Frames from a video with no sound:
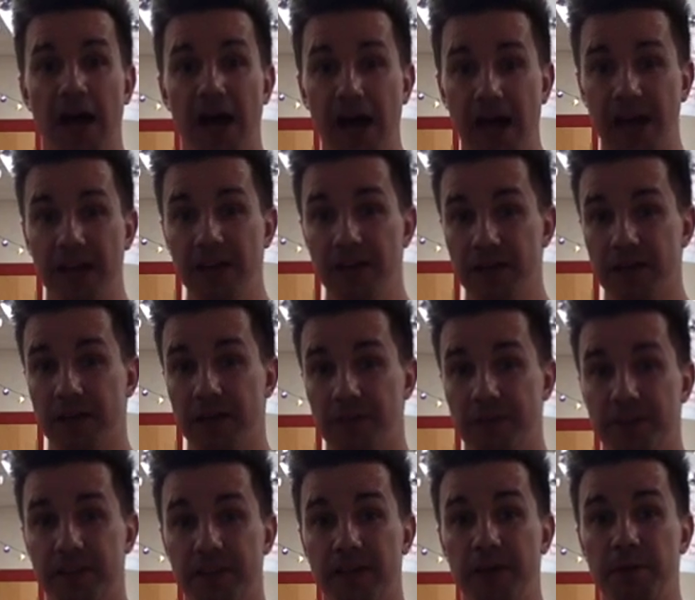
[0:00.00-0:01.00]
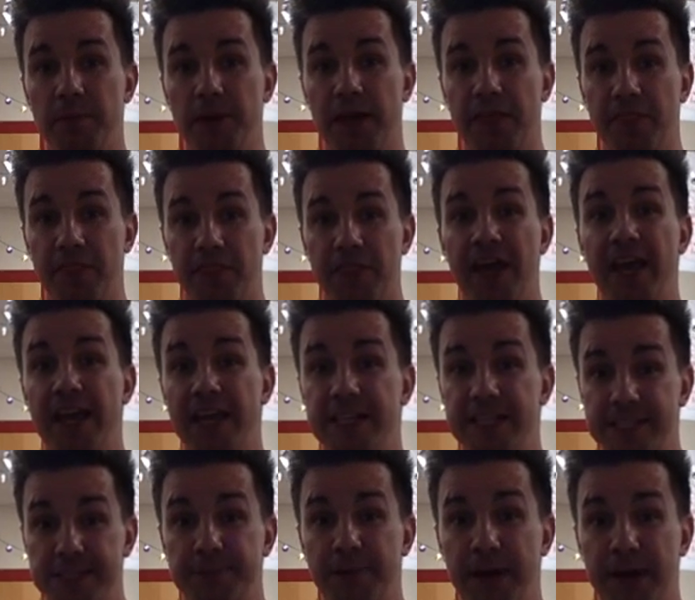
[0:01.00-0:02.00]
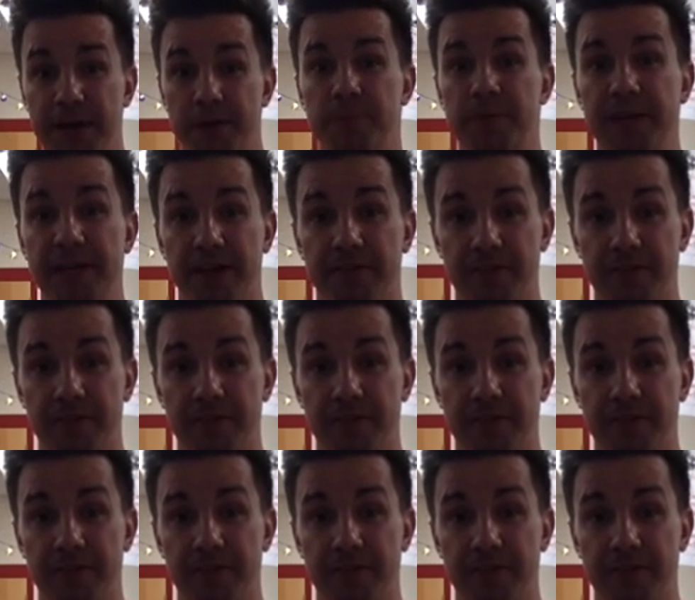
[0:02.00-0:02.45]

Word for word: I look up to them and they inspire me